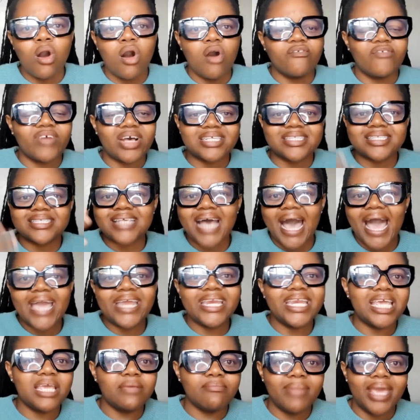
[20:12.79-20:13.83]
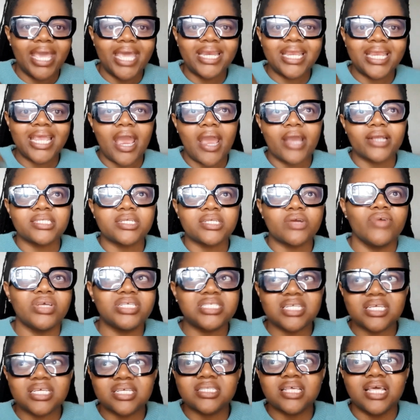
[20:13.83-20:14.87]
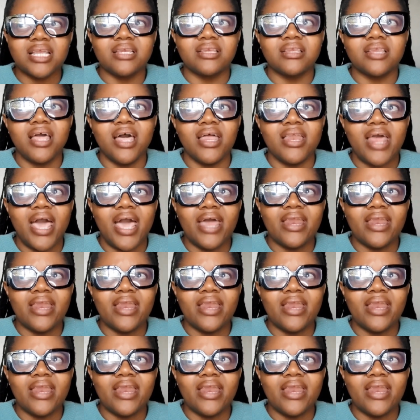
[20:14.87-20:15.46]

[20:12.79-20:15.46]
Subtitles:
of assigning men characteristics and